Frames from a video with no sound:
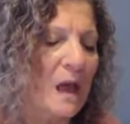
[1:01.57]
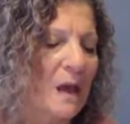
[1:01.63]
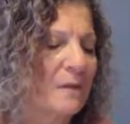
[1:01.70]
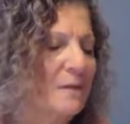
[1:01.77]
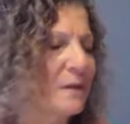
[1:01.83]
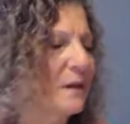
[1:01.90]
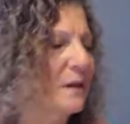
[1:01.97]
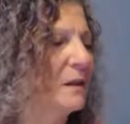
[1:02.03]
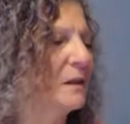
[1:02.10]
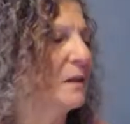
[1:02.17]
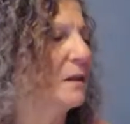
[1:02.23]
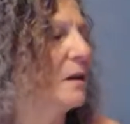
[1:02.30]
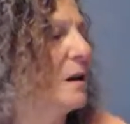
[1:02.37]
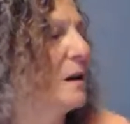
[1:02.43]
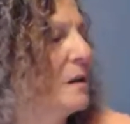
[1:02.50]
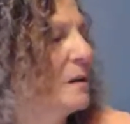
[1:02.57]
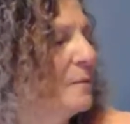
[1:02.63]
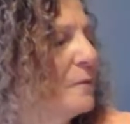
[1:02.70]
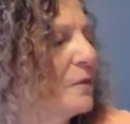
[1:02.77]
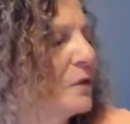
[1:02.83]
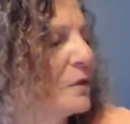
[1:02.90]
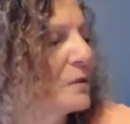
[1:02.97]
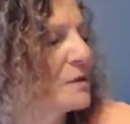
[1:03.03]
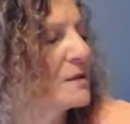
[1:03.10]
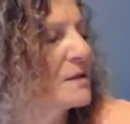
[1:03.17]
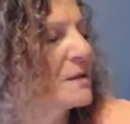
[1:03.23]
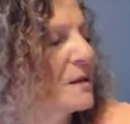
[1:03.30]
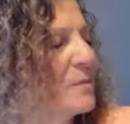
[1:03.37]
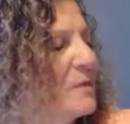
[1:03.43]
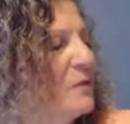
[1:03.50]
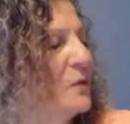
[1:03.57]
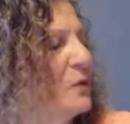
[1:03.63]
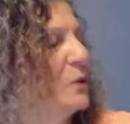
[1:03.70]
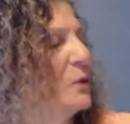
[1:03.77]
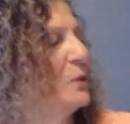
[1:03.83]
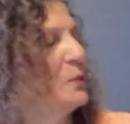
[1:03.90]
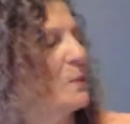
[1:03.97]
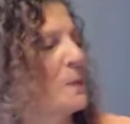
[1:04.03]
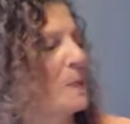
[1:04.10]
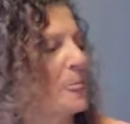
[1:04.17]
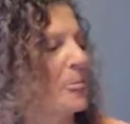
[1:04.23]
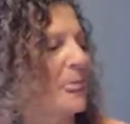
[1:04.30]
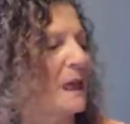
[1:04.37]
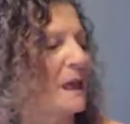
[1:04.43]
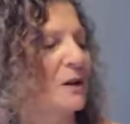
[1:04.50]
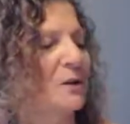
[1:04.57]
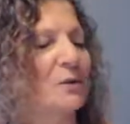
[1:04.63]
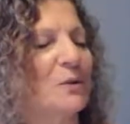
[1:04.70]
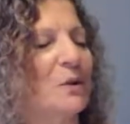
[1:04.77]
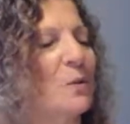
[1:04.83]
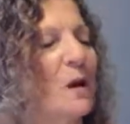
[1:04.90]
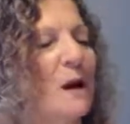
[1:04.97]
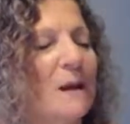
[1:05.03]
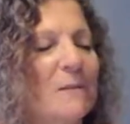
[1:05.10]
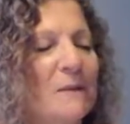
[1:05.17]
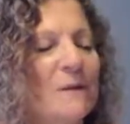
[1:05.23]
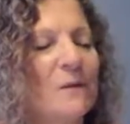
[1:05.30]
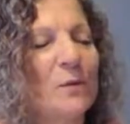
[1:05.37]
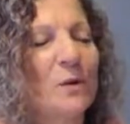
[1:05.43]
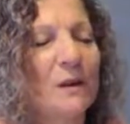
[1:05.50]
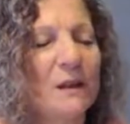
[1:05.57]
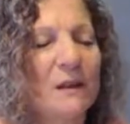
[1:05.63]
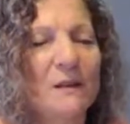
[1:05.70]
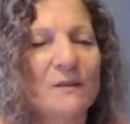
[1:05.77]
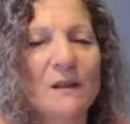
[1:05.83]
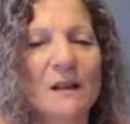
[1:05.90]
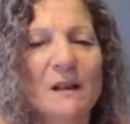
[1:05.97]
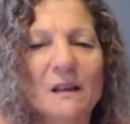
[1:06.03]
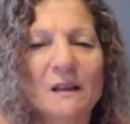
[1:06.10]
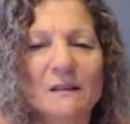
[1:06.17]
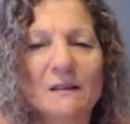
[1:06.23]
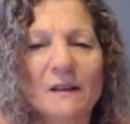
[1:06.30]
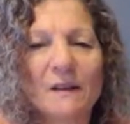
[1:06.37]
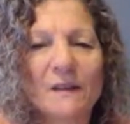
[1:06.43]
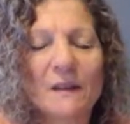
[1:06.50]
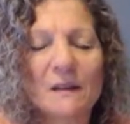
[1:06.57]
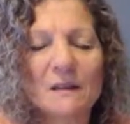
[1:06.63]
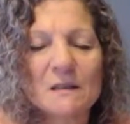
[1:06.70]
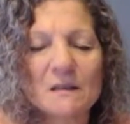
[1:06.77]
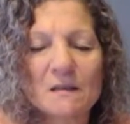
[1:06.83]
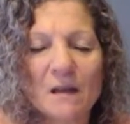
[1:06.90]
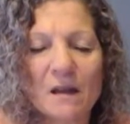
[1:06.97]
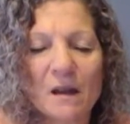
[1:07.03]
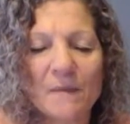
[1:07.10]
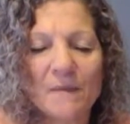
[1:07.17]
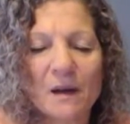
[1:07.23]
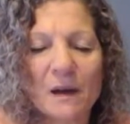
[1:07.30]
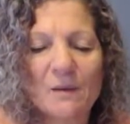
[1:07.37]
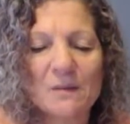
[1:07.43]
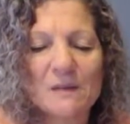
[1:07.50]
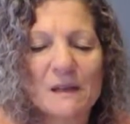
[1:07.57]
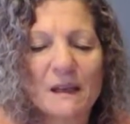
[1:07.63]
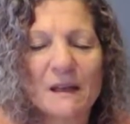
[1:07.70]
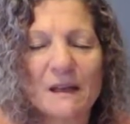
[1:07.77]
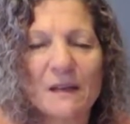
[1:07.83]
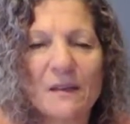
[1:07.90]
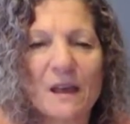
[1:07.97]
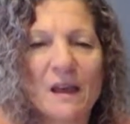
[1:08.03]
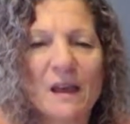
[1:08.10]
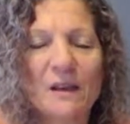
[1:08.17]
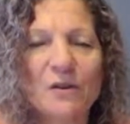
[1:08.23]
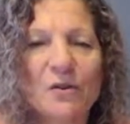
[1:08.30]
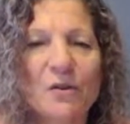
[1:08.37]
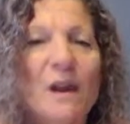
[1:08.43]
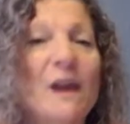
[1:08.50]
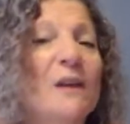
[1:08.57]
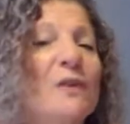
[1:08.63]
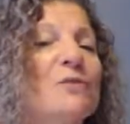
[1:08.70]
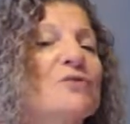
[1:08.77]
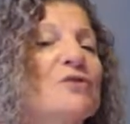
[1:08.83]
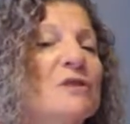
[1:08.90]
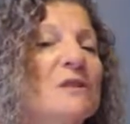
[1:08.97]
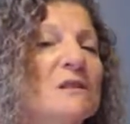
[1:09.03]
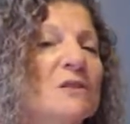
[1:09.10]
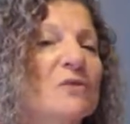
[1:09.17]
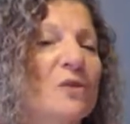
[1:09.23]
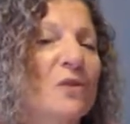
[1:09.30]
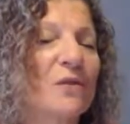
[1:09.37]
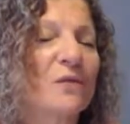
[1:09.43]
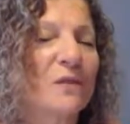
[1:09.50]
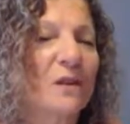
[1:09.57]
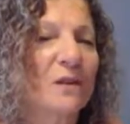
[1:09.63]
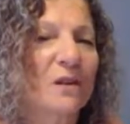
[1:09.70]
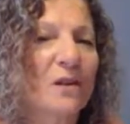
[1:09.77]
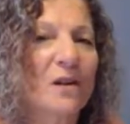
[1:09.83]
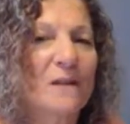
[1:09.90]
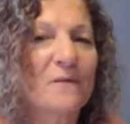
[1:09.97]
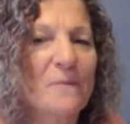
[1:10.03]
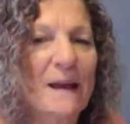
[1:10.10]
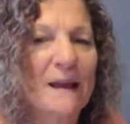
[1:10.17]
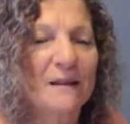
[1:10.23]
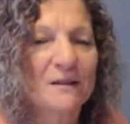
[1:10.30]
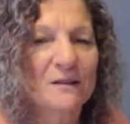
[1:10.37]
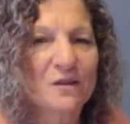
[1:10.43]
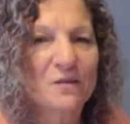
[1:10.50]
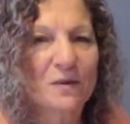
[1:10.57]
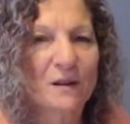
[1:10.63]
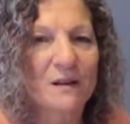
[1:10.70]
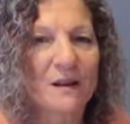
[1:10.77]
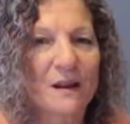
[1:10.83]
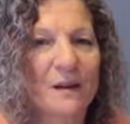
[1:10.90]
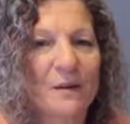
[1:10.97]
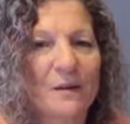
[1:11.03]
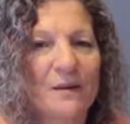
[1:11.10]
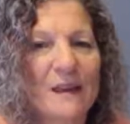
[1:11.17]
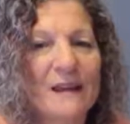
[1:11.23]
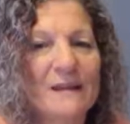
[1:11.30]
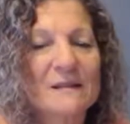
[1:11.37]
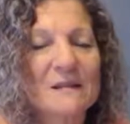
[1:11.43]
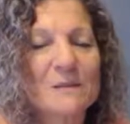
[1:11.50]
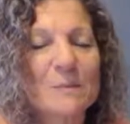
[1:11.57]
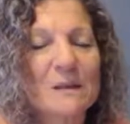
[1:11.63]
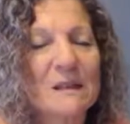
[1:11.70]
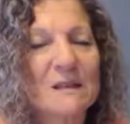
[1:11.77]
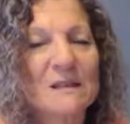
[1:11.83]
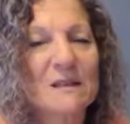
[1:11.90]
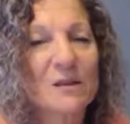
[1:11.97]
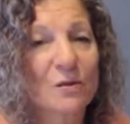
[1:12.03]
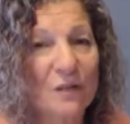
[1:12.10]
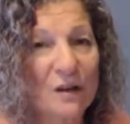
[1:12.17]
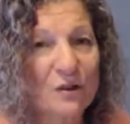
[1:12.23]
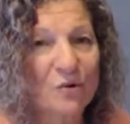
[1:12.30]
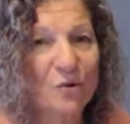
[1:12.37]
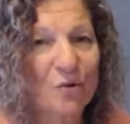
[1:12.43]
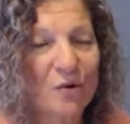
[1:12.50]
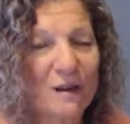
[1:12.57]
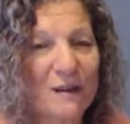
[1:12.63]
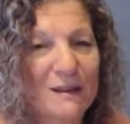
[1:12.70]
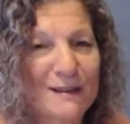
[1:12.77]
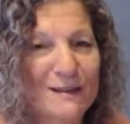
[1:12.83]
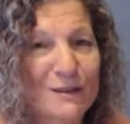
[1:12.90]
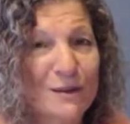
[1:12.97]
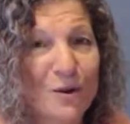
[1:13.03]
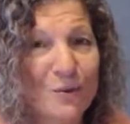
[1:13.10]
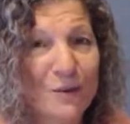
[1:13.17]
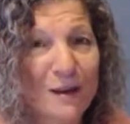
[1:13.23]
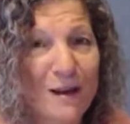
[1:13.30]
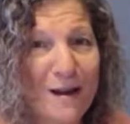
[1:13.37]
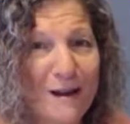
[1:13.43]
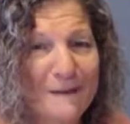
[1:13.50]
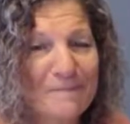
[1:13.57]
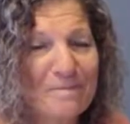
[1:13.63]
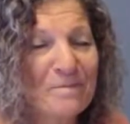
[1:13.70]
feeling for some of you, I don't know why before I even clicked on this, I was getting that your energies are feeling off balance right now, and that's because of the retrograde that's going on.